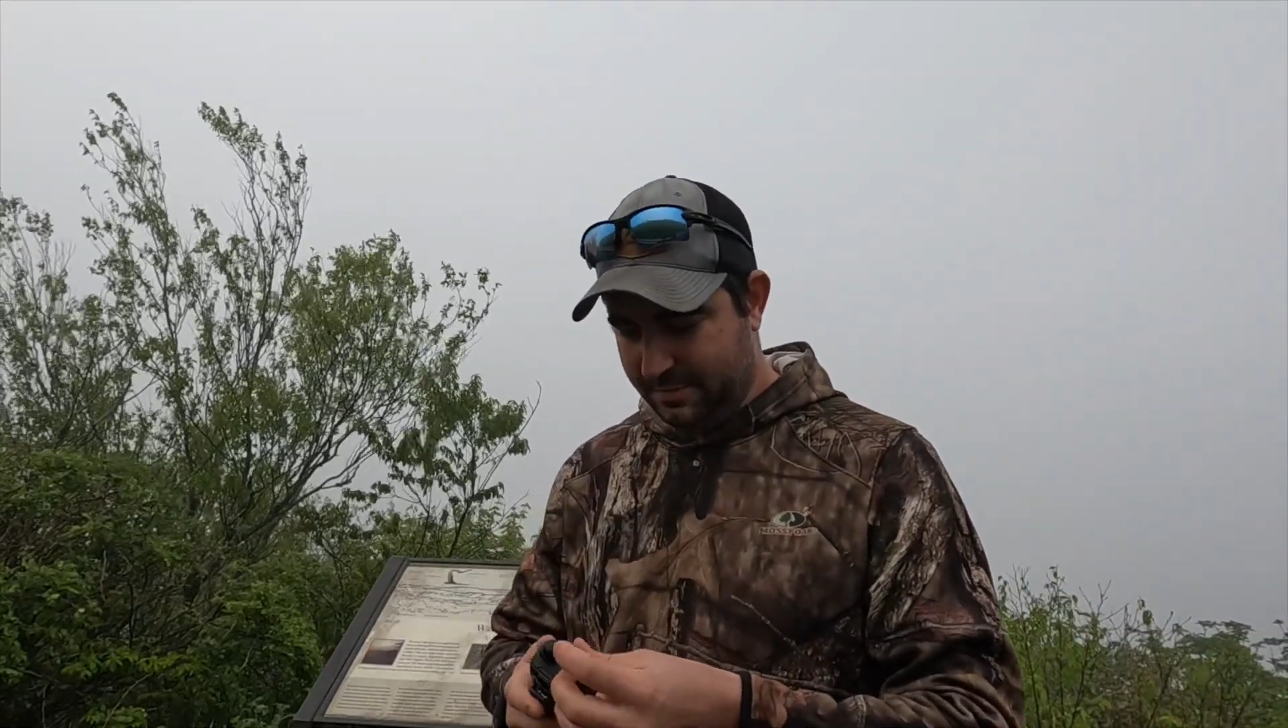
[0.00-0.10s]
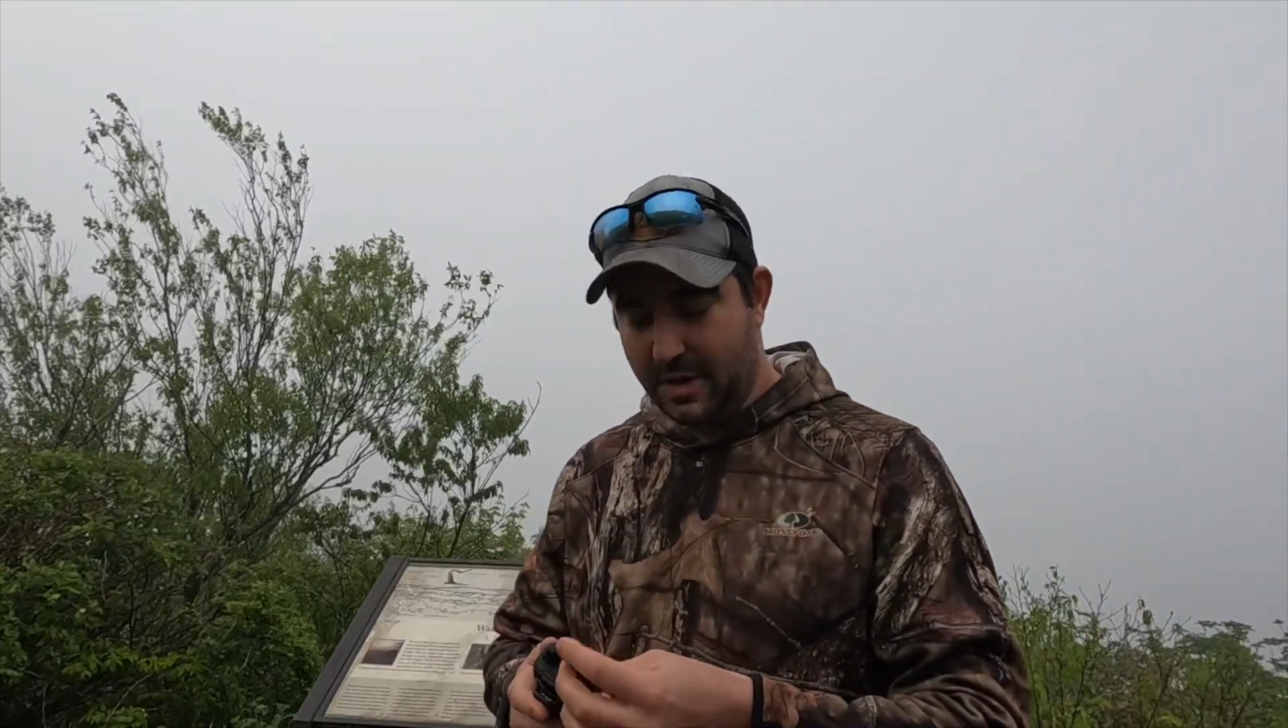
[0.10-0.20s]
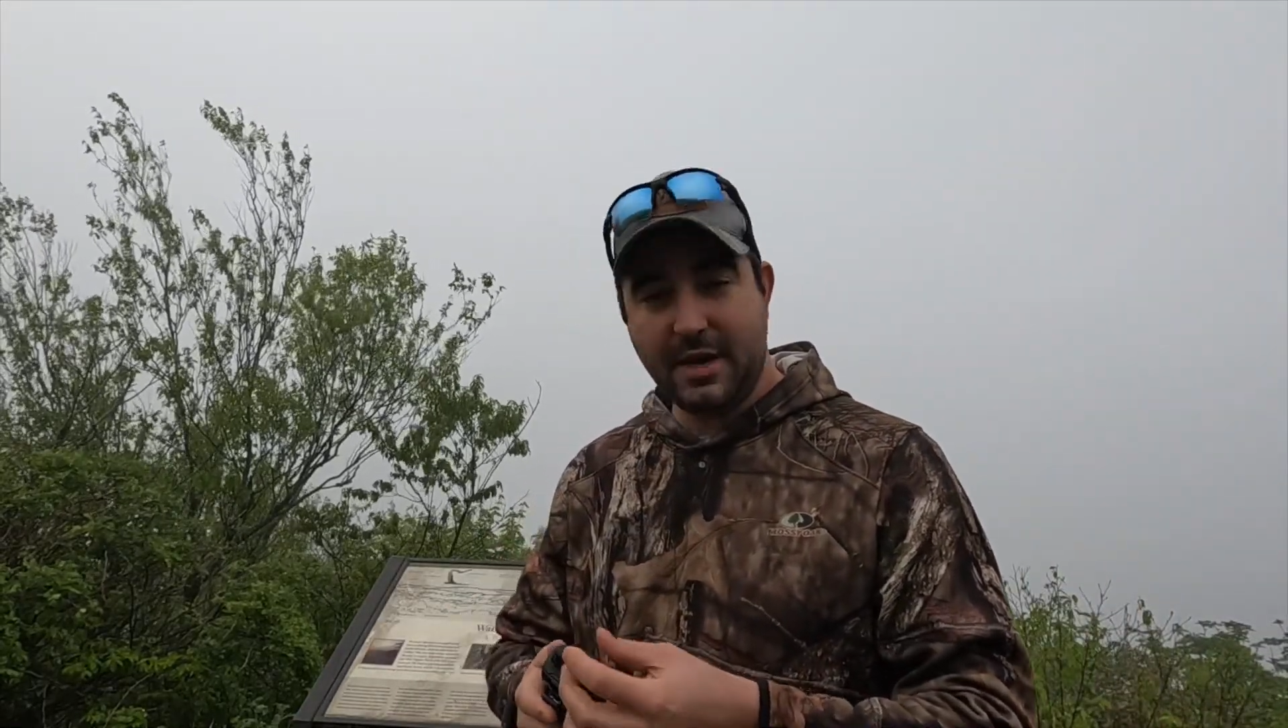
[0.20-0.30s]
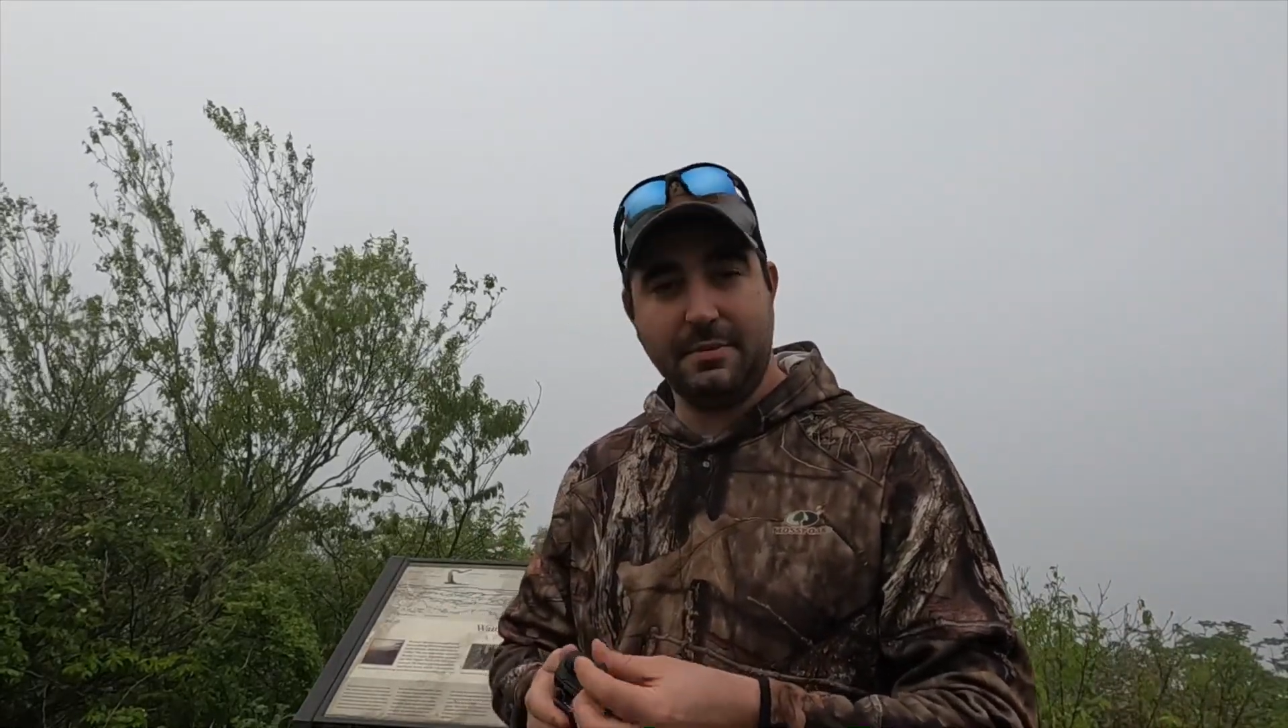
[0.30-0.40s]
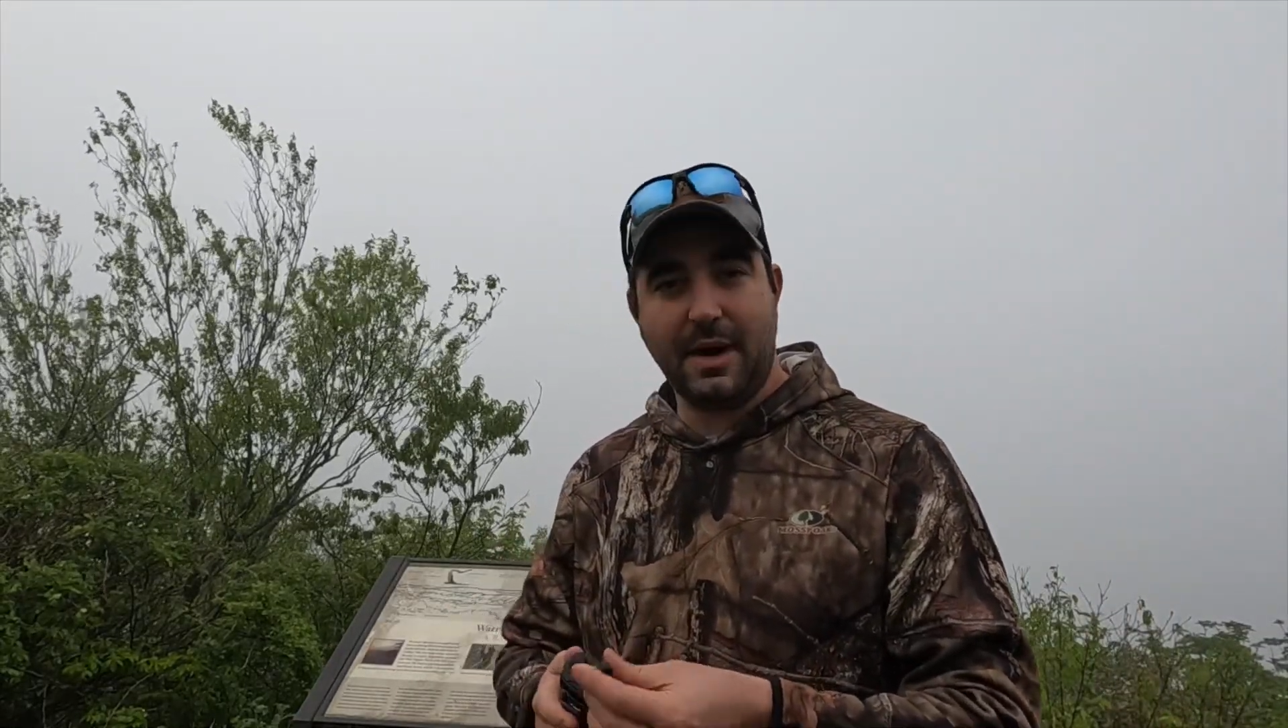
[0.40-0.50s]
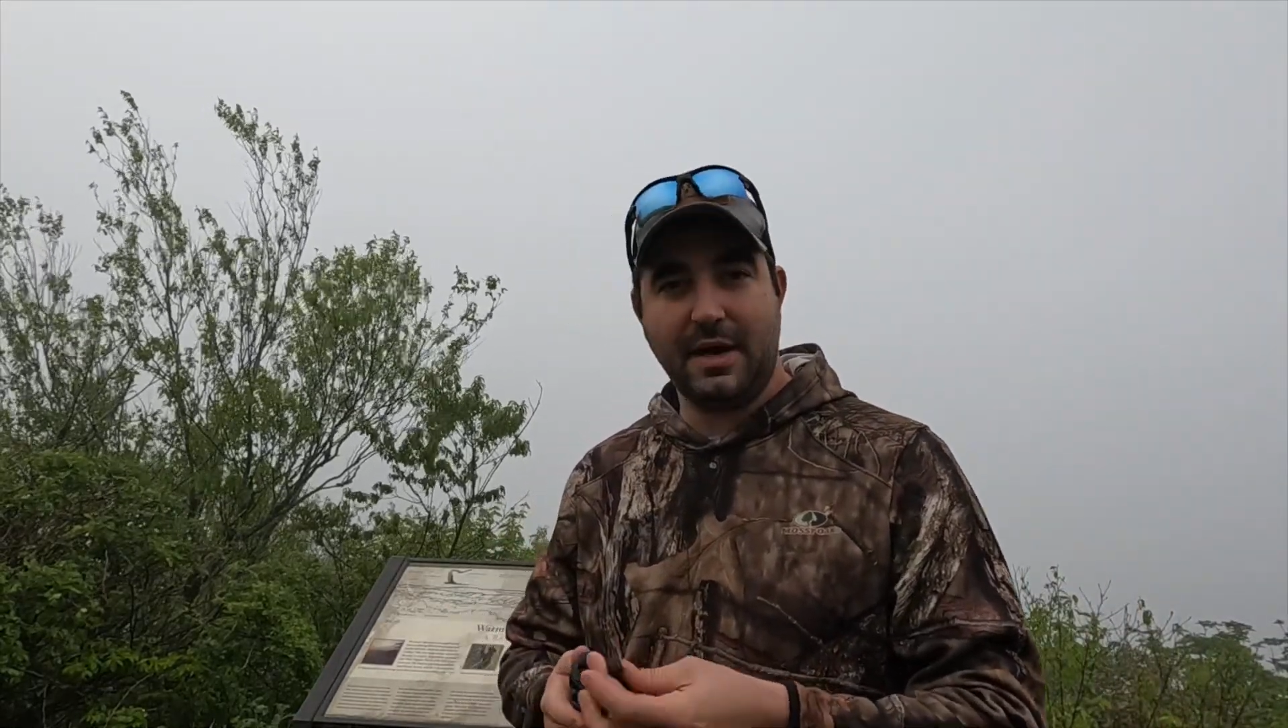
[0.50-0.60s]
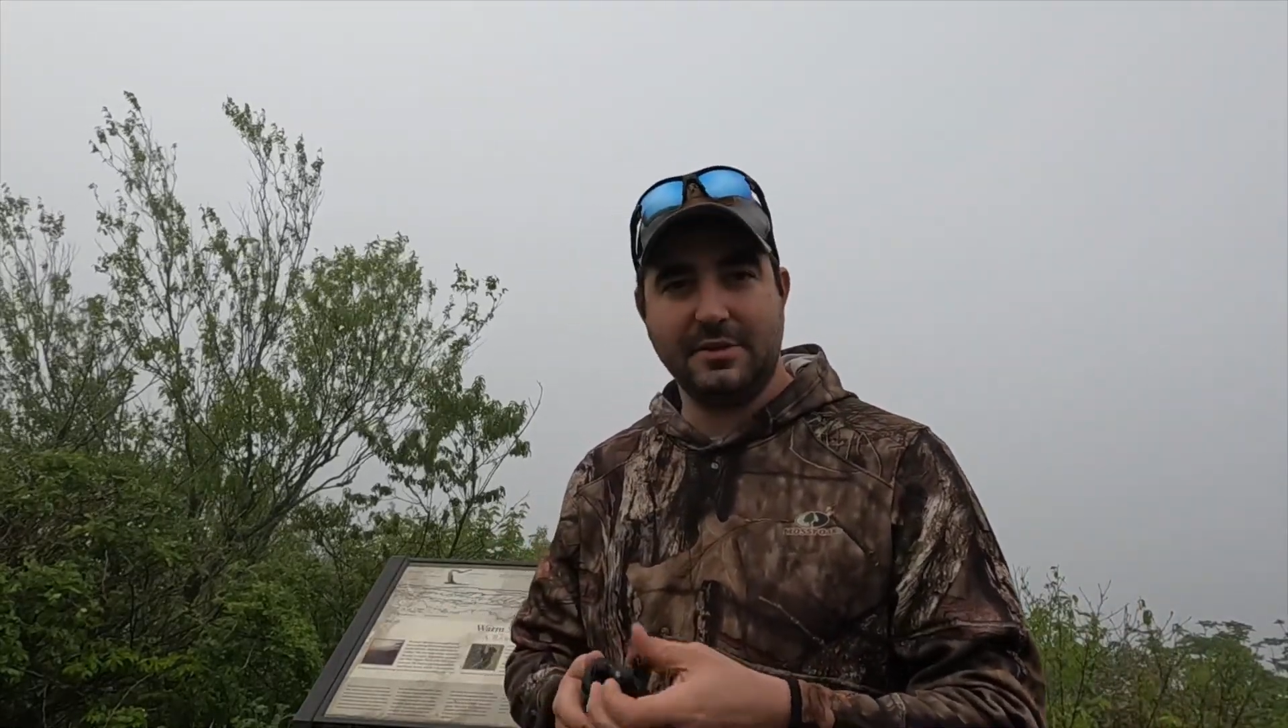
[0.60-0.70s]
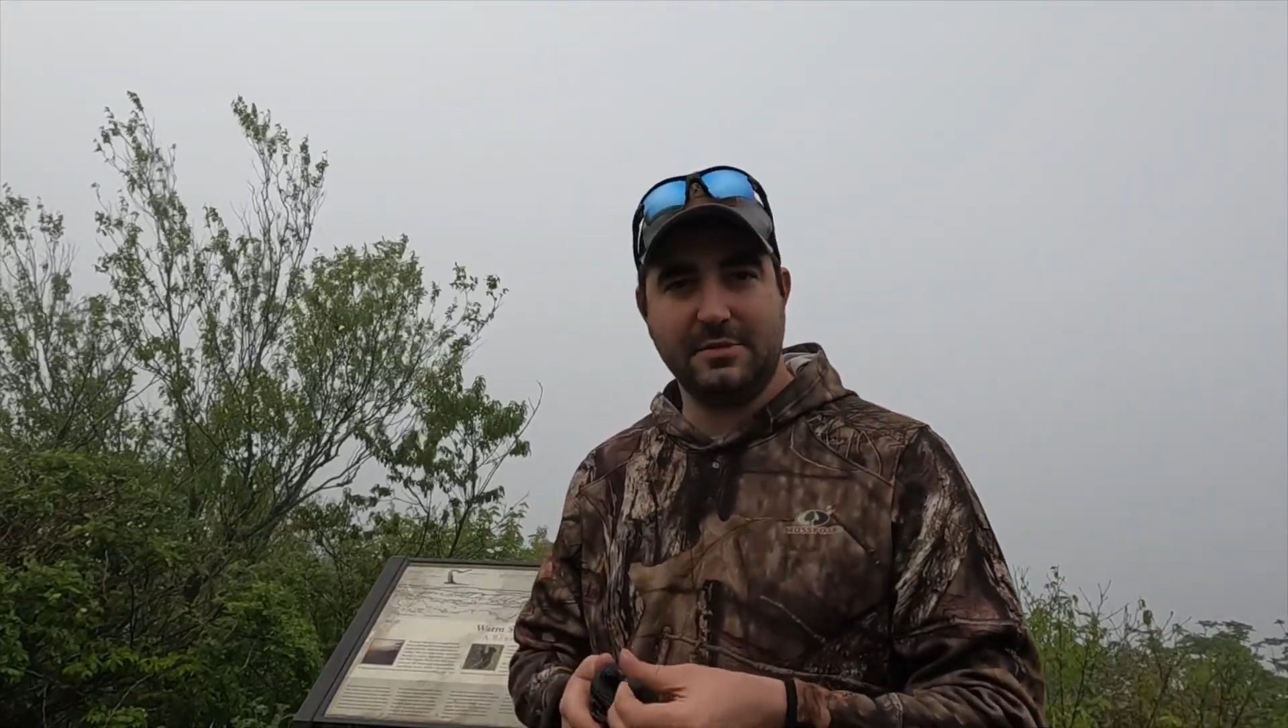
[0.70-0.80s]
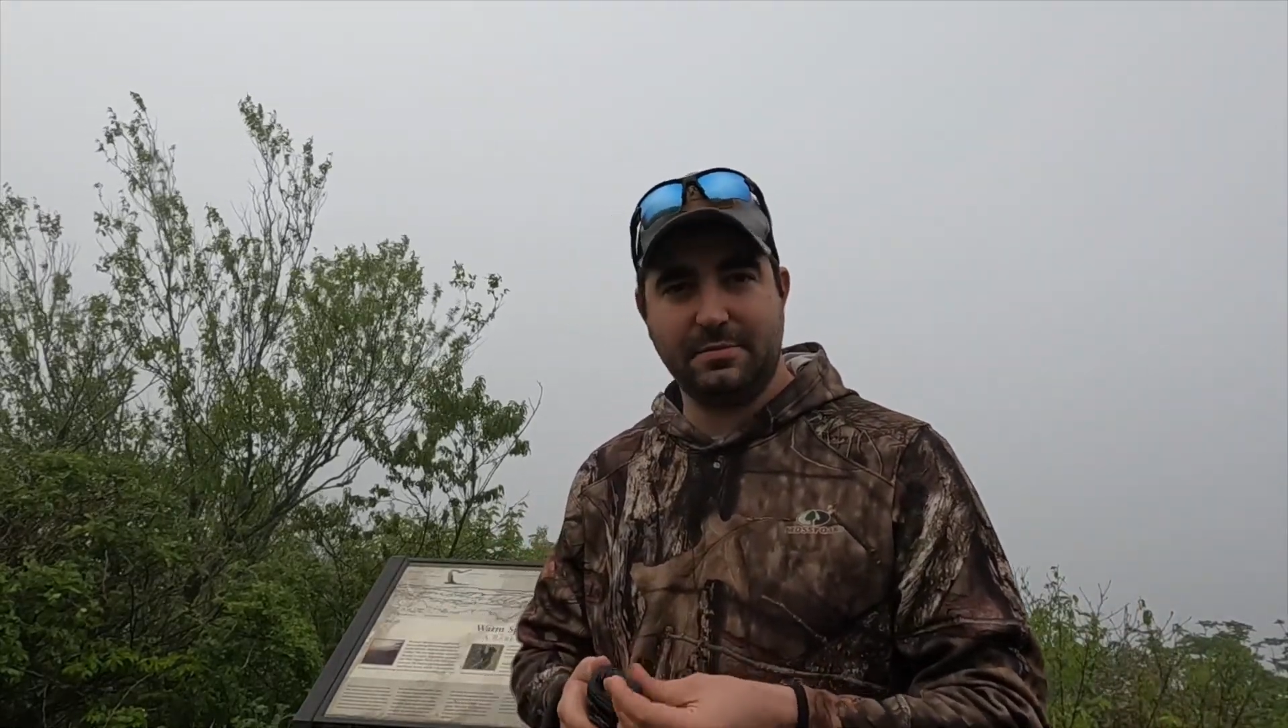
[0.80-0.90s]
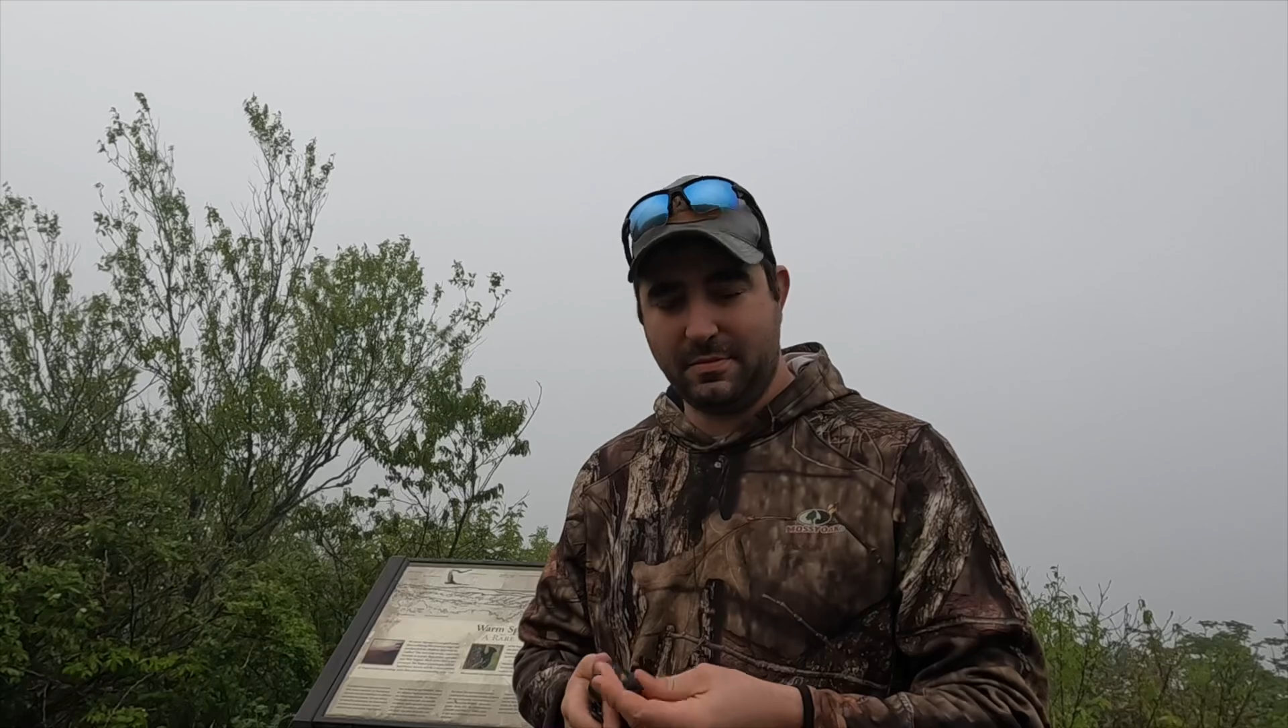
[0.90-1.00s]
buddy of
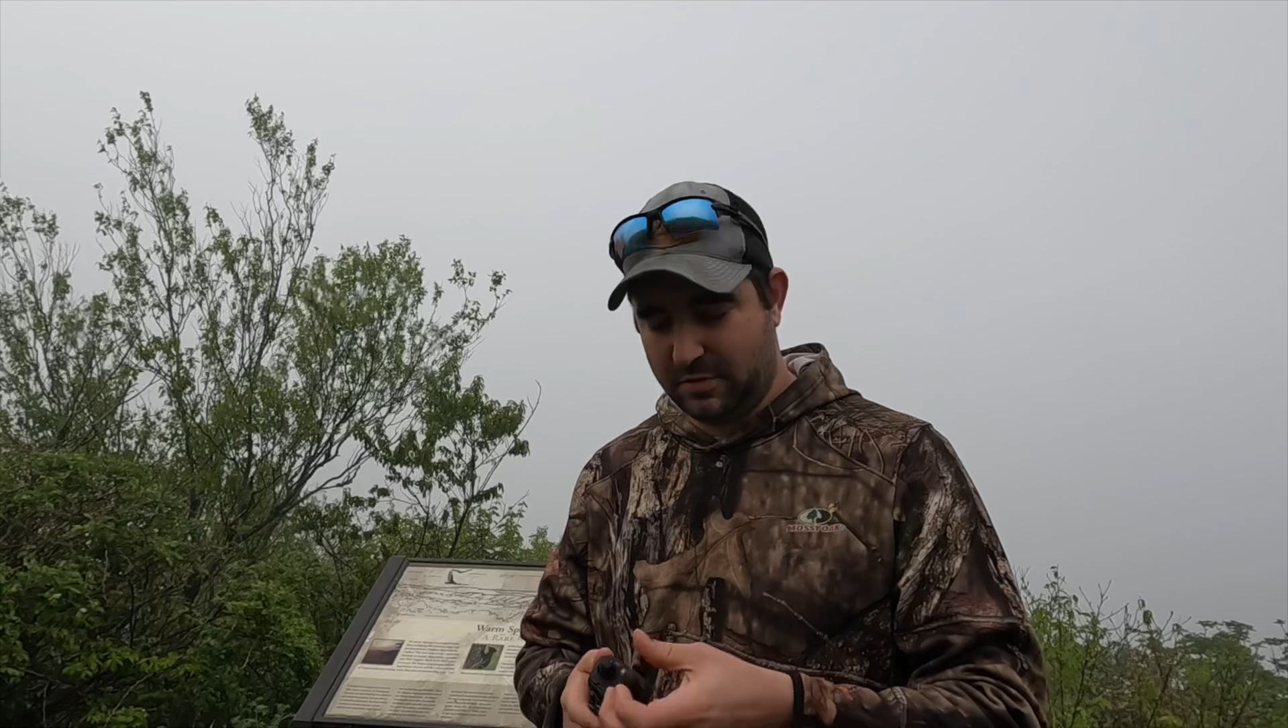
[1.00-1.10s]
mine's